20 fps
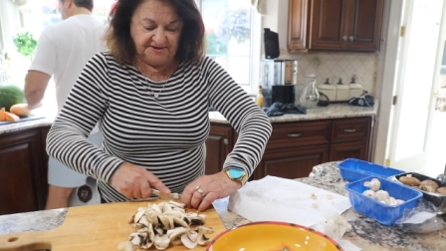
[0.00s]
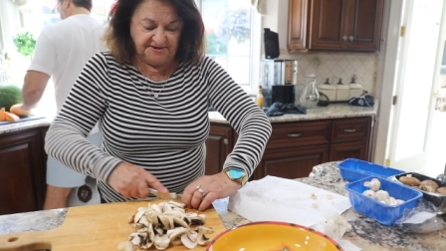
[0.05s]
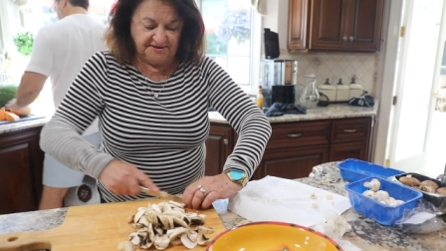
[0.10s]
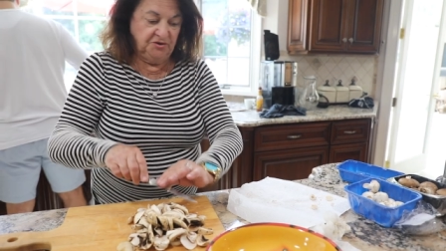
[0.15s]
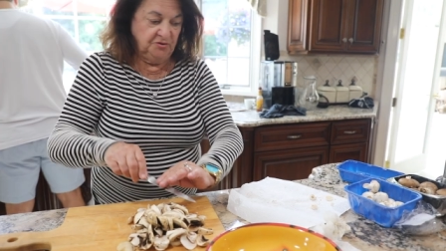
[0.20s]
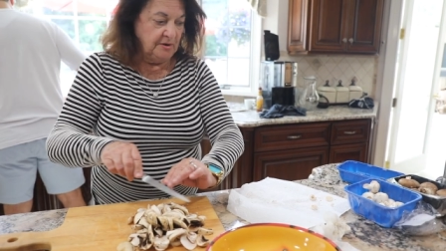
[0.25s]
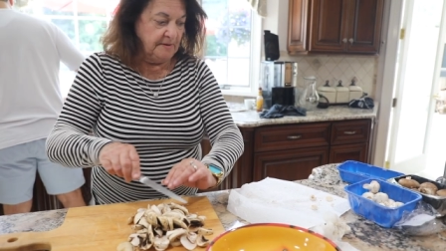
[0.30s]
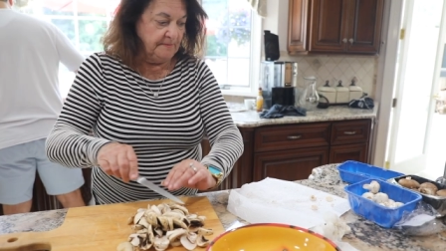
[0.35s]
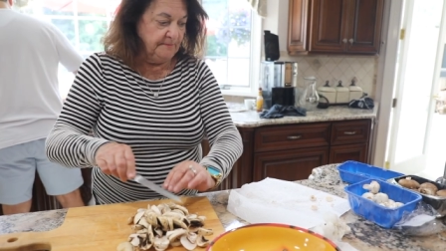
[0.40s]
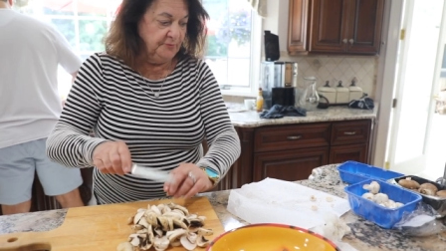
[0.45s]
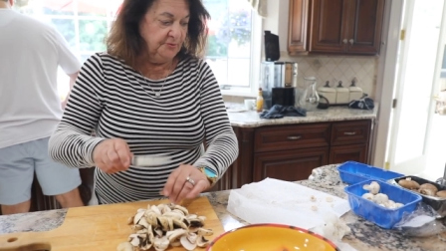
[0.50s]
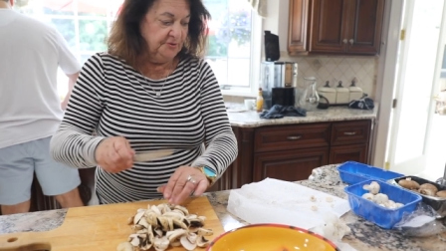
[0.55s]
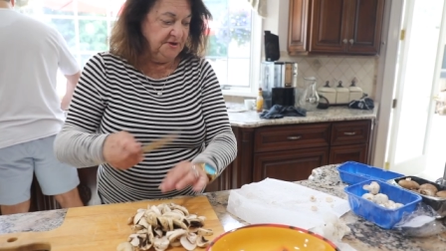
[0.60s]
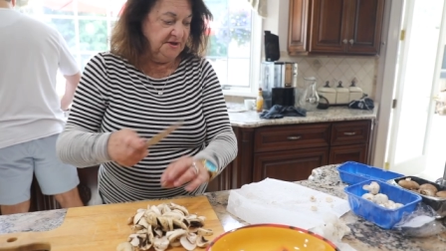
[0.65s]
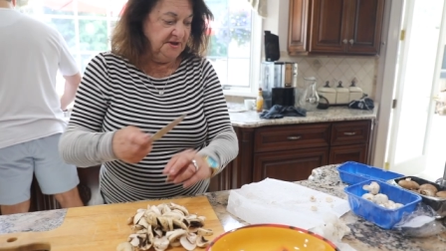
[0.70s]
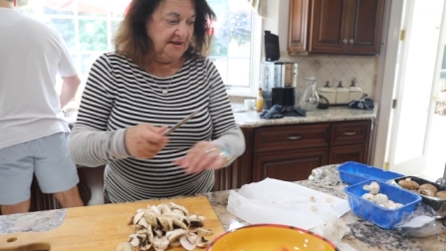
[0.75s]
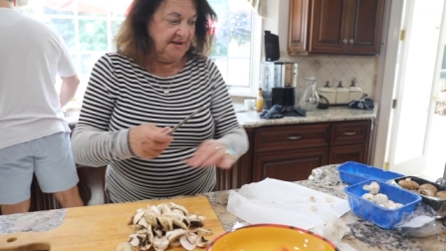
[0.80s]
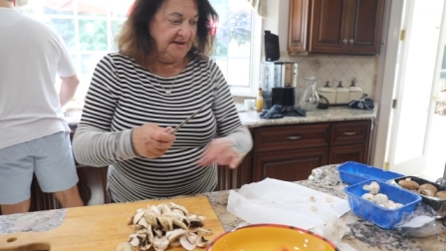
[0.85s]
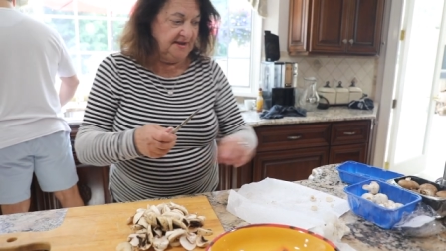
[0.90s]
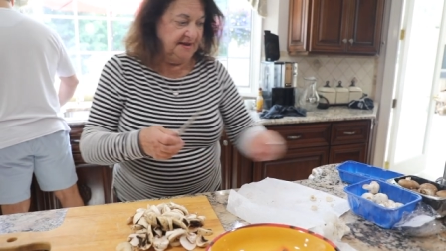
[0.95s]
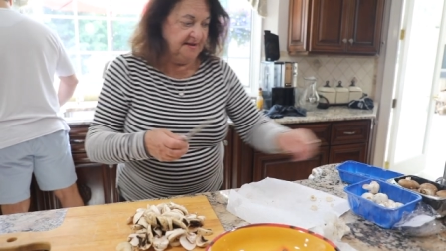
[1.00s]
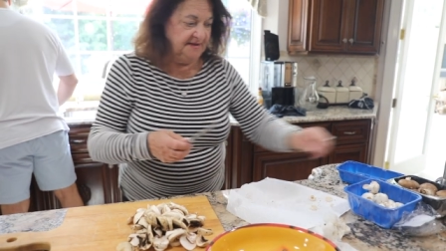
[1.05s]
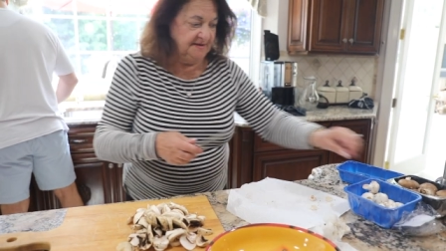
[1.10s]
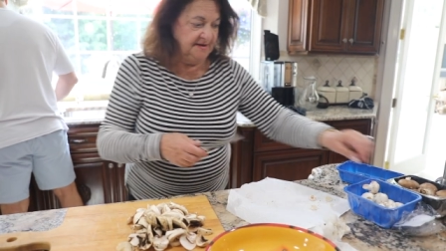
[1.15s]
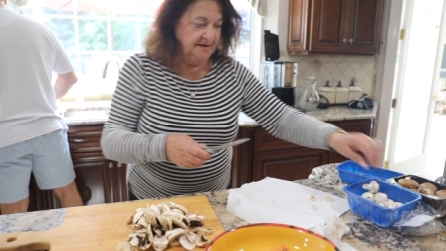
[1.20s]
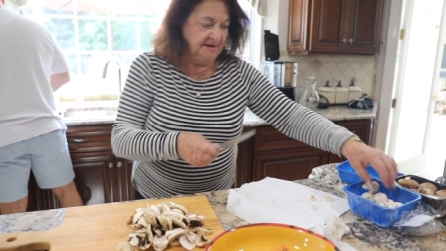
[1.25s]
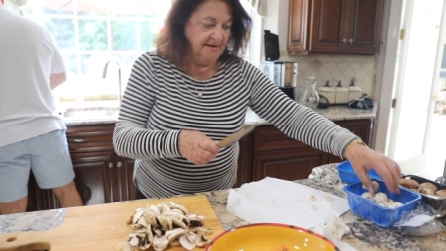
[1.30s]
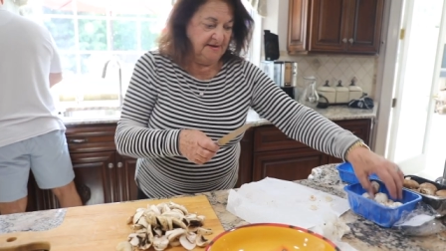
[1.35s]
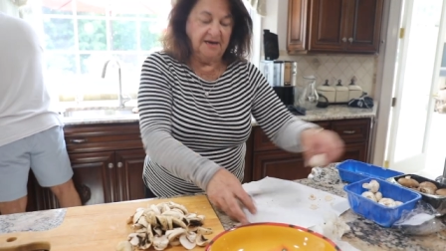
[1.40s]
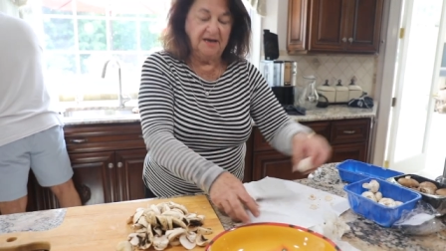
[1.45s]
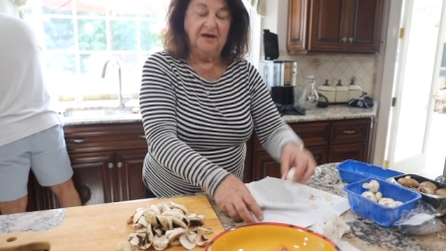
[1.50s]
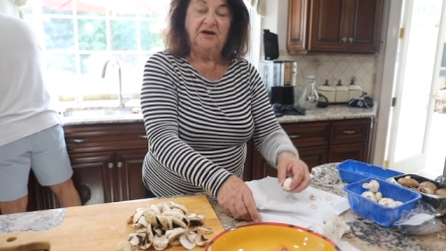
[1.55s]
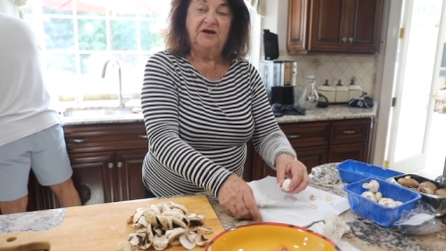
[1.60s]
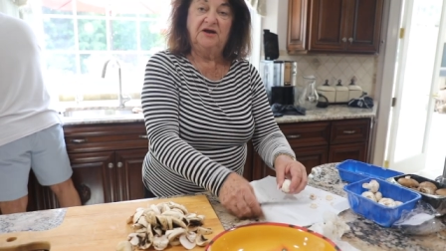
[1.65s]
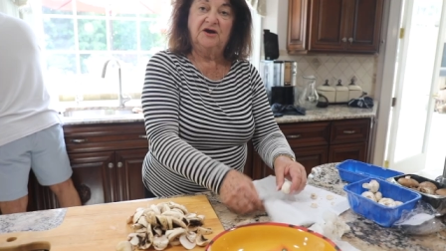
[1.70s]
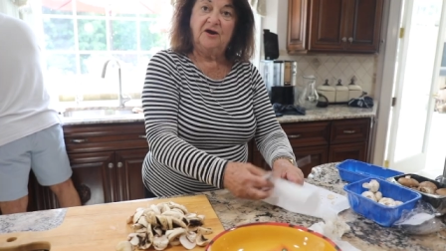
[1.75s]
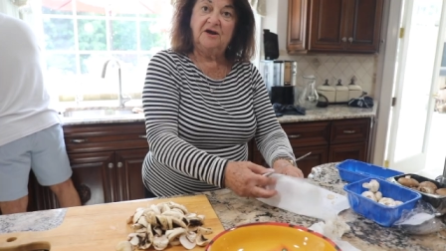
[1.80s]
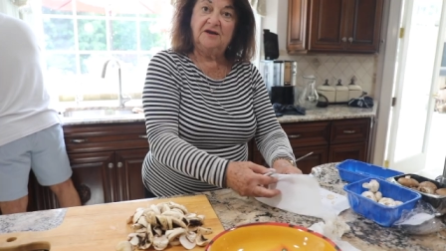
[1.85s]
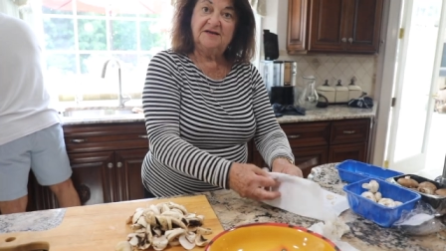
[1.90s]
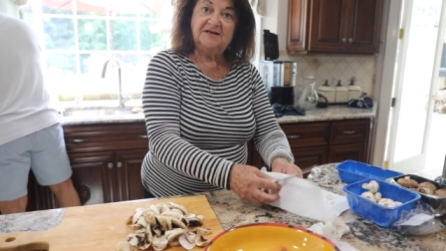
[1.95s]
you are putting in a
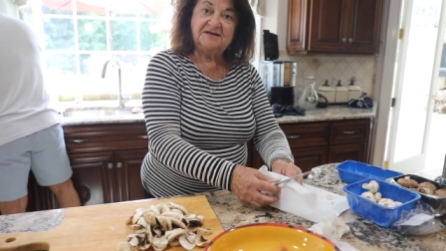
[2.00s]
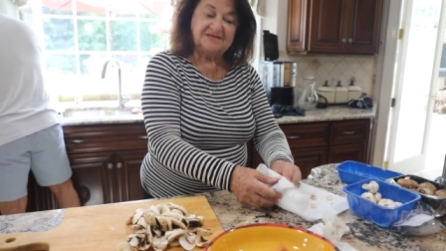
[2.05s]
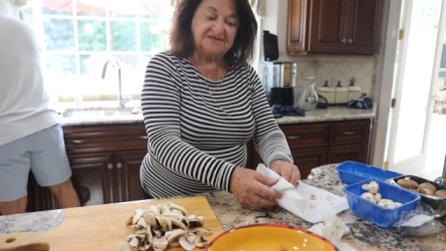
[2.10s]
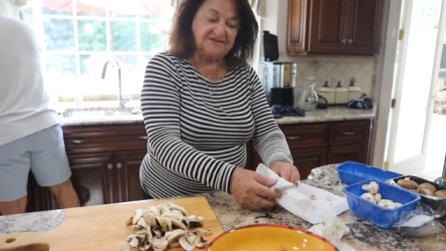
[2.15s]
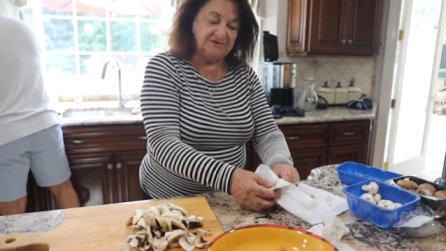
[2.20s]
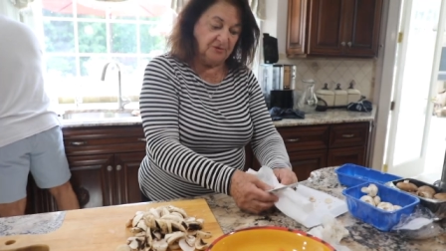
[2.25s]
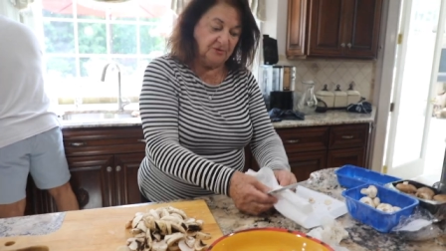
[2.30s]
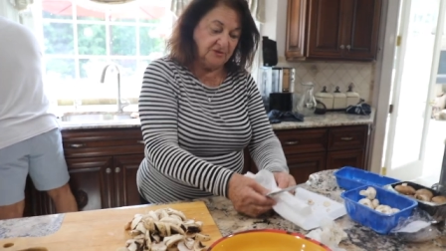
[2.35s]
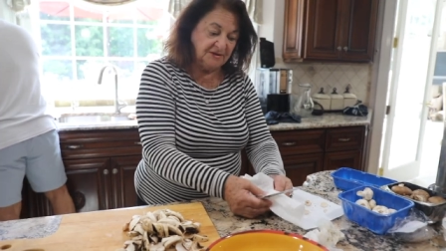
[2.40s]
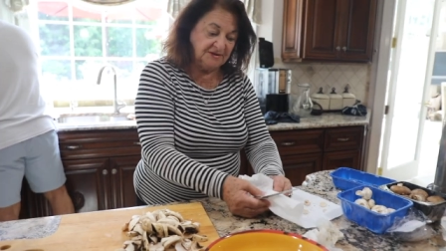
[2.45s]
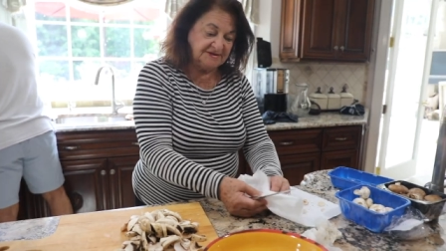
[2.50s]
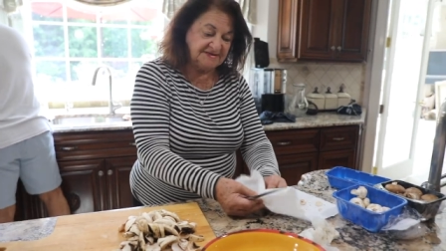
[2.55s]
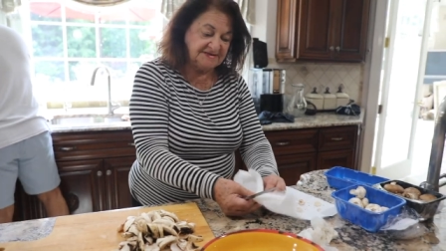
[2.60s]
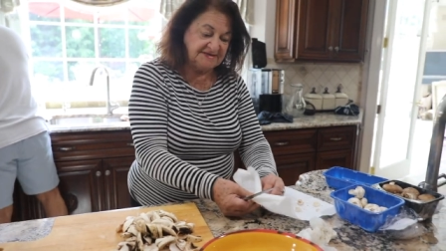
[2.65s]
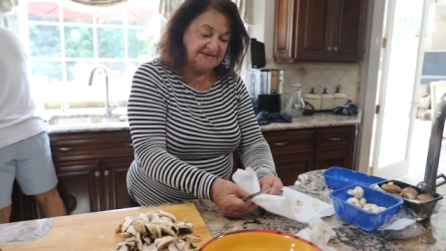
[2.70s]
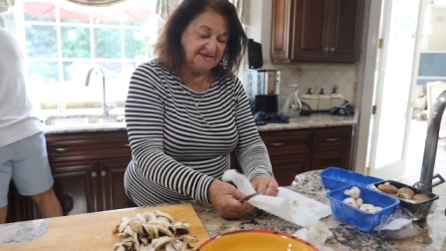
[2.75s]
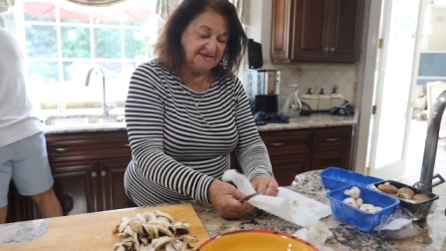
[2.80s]
garlic salt,